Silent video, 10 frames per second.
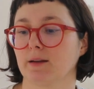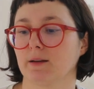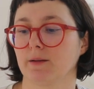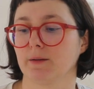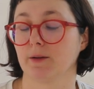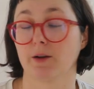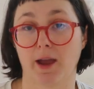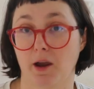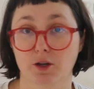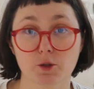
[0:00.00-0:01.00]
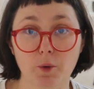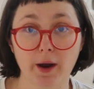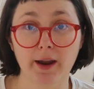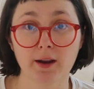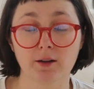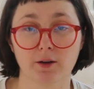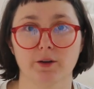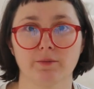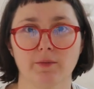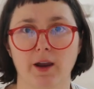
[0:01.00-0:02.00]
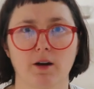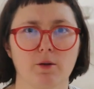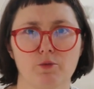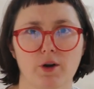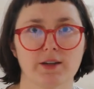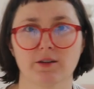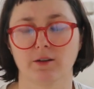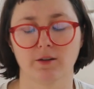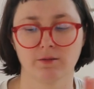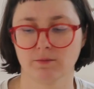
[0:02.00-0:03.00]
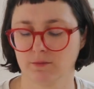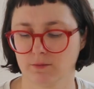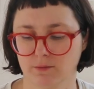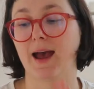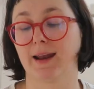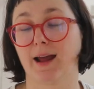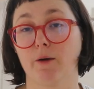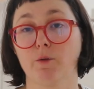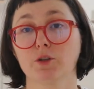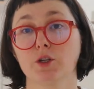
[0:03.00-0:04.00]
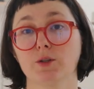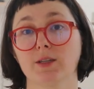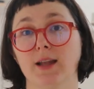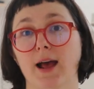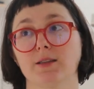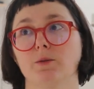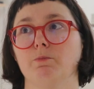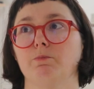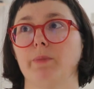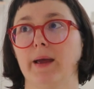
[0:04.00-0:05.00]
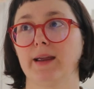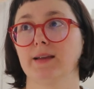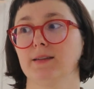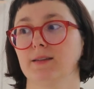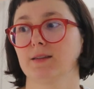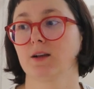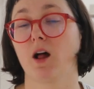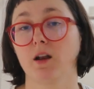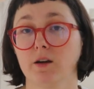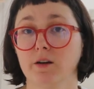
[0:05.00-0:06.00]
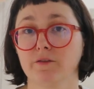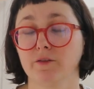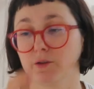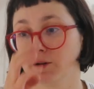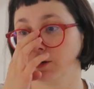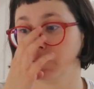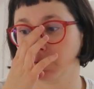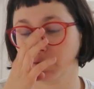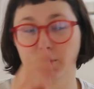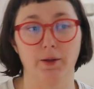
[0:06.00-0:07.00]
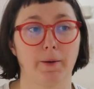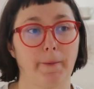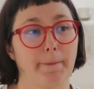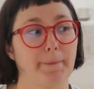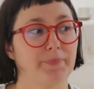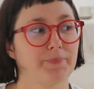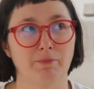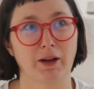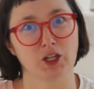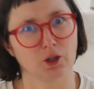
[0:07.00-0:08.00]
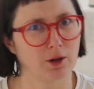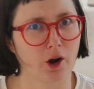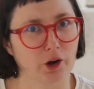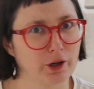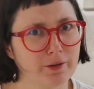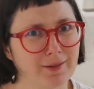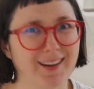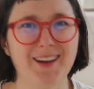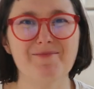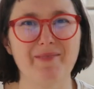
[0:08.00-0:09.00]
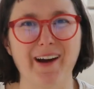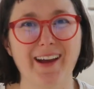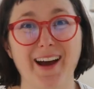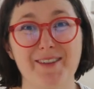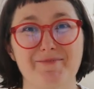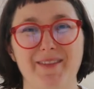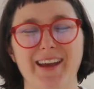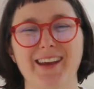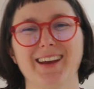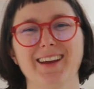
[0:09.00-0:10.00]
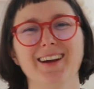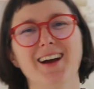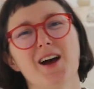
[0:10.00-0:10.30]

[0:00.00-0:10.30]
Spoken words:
an air spray or air compressor, and I want to use it as a base color for the magical garden mug I'm making.